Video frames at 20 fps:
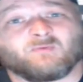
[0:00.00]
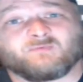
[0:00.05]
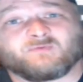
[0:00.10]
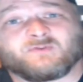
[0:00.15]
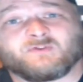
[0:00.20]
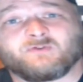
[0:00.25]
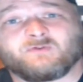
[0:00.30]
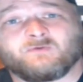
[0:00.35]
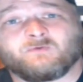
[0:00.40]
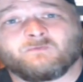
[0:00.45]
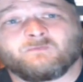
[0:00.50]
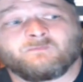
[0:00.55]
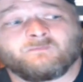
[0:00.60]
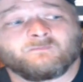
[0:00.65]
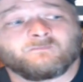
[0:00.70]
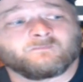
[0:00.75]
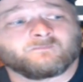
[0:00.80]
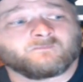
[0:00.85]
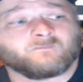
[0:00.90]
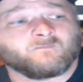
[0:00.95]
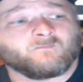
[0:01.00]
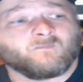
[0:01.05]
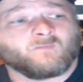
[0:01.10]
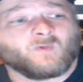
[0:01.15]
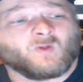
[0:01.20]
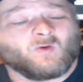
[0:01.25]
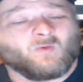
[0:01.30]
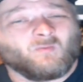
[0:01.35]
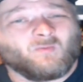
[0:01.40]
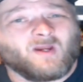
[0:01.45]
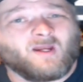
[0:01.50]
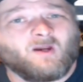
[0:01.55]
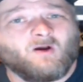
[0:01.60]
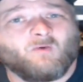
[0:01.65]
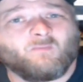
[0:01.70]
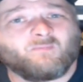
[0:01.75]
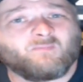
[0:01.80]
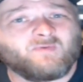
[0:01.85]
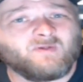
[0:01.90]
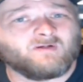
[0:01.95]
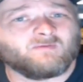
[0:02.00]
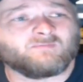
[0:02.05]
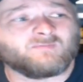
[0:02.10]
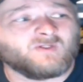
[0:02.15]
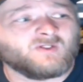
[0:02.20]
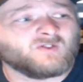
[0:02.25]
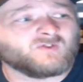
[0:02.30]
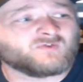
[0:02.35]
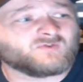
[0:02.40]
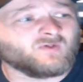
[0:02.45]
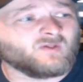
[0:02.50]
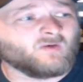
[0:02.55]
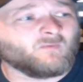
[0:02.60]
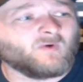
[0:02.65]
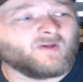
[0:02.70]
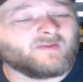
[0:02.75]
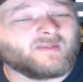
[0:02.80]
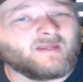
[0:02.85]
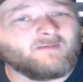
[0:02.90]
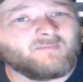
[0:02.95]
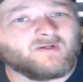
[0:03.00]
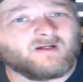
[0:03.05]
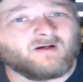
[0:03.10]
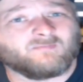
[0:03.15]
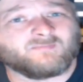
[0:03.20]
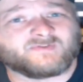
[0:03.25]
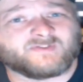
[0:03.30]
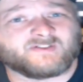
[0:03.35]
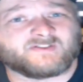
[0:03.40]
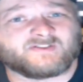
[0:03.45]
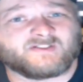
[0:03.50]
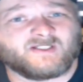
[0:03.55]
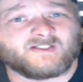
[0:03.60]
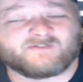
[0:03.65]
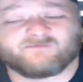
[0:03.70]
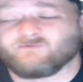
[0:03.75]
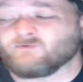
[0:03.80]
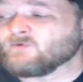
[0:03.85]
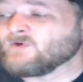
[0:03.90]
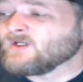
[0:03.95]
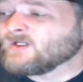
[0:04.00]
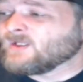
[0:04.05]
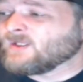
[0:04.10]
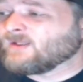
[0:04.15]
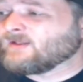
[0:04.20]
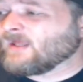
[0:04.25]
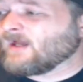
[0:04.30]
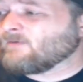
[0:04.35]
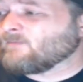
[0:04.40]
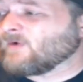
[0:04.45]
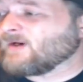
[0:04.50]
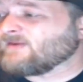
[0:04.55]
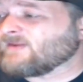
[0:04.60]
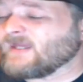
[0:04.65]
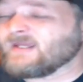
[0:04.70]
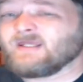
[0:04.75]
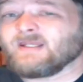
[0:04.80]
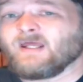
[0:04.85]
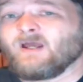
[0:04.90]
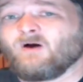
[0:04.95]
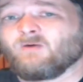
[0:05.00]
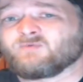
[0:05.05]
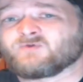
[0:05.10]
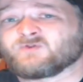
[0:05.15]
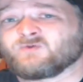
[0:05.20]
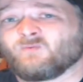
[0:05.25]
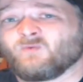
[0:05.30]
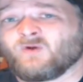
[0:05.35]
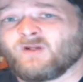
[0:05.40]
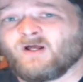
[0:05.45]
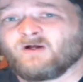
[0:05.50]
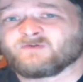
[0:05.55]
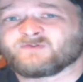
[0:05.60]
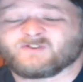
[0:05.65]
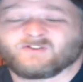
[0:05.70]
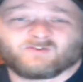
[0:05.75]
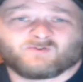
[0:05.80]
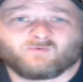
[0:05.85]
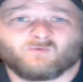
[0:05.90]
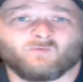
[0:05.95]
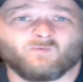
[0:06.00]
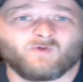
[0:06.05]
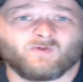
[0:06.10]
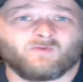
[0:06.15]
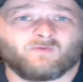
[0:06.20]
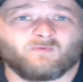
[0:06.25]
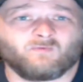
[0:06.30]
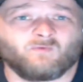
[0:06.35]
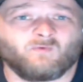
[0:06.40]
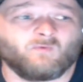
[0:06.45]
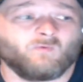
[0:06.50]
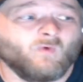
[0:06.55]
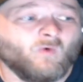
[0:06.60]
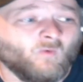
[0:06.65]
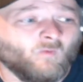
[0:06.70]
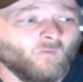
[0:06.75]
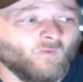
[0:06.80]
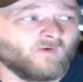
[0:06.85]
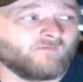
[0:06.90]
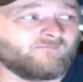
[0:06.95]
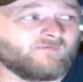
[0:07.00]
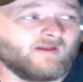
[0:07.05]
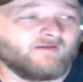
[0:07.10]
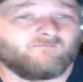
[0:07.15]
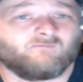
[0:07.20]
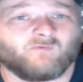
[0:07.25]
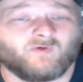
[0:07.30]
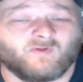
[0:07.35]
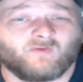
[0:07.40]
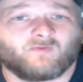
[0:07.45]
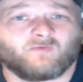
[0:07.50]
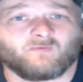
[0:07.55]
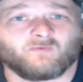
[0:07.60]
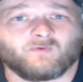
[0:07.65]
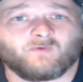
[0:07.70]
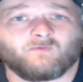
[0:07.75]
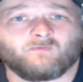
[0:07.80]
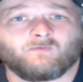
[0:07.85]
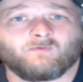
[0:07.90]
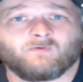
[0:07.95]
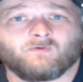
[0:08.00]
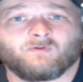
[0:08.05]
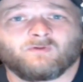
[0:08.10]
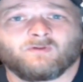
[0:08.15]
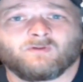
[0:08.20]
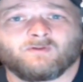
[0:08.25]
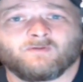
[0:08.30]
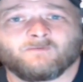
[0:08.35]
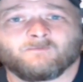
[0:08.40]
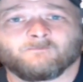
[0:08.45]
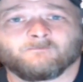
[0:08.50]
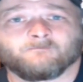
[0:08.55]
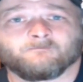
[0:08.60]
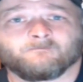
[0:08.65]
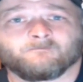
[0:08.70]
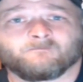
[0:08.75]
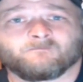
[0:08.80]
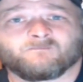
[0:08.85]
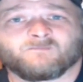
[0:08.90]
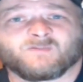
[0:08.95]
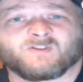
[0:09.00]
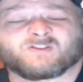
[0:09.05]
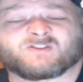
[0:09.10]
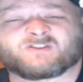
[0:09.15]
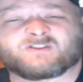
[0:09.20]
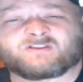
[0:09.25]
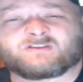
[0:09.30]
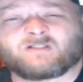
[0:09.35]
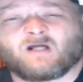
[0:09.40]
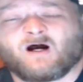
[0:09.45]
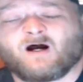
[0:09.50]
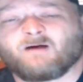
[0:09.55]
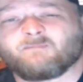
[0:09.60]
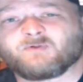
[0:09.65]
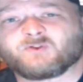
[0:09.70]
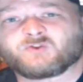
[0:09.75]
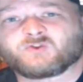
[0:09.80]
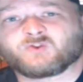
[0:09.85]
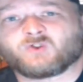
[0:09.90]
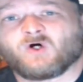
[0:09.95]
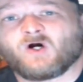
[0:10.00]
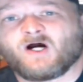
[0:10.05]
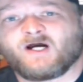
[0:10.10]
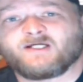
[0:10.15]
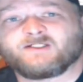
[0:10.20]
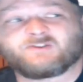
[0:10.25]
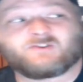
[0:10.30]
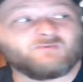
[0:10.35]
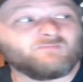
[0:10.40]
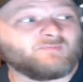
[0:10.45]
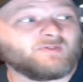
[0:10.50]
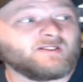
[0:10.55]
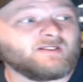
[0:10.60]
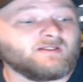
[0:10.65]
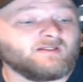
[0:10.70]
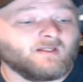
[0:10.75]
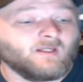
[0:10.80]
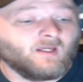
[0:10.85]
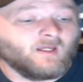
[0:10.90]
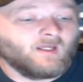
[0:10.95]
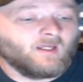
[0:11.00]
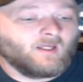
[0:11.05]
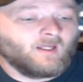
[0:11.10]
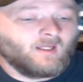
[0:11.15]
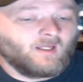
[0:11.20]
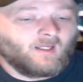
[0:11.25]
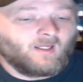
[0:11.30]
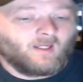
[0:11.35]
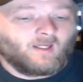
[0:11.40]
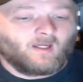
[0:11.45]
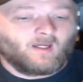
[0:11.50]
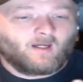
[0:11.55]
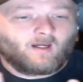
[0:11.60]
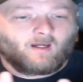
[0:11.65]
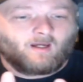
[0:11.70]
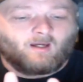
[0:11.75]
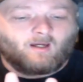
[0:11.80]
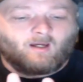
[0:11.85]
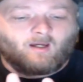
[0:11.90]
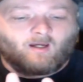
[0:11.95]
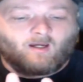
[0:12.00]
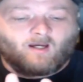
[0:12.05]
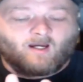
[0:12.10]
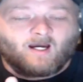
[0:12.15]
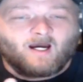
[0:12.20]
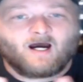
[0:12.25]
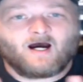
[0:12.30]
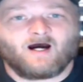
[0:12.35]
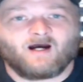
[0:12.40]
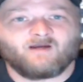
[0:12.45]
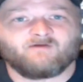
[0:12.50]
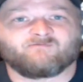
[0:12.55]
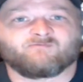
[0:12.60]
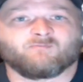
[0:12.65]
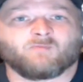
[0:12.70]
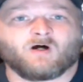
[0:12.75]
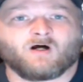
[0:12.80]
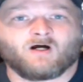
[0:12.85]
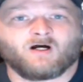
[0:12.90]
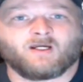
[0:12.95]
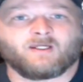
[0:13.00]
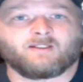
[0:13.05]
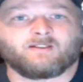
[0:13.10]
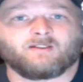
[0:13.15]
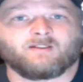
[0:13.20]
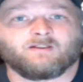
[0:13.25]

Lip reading: do. Help them so that way they become successful, and that way they can help someone else as went through what they went through. Stop trying to be a hive mind.